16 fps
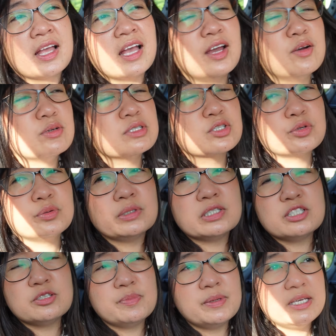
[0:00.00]
It was
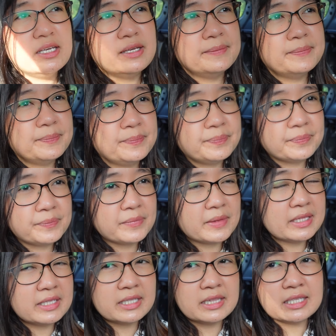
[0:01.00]
crispy,
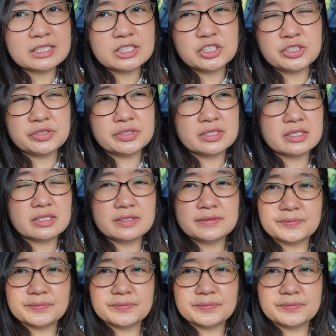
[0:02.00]
delicious.